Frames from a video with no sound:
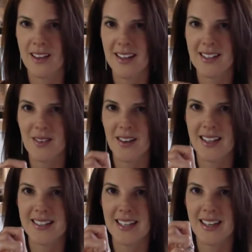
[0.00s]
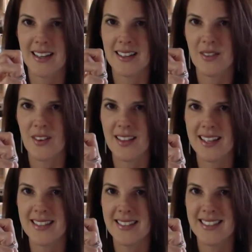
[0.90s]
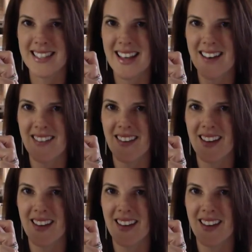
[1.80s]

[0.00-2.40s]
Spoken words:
get it to where you can see it, different lids. See that?